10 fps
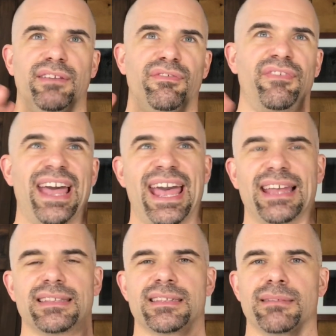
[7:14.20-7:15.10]

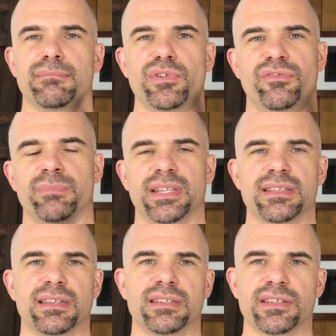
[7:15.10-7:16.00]
fads and
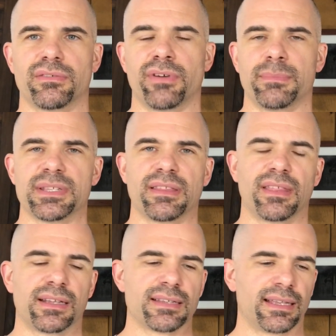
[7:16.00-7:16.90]
movements and disagreements and
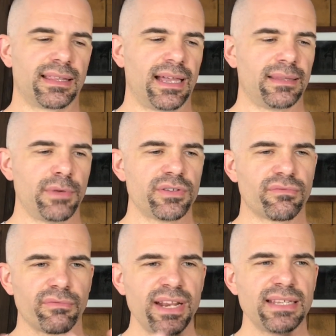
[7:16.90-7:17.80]
things like that. The
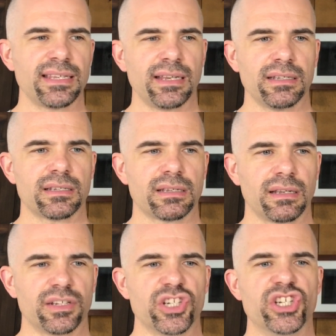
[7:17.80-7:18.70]
most
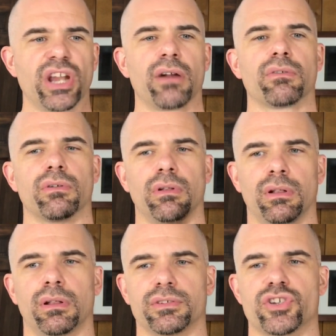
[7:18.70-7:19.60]
recent
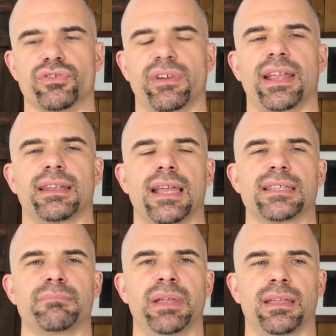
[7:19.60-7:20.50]
general trend
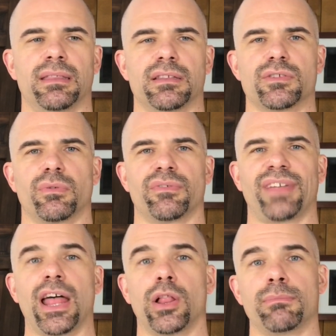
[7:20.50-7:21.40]
has been the sort
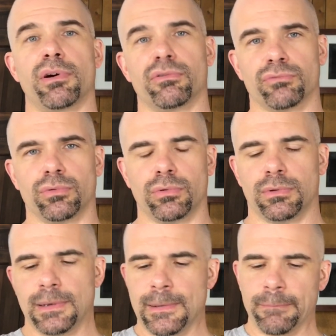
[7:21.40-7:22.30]
of elbow rule.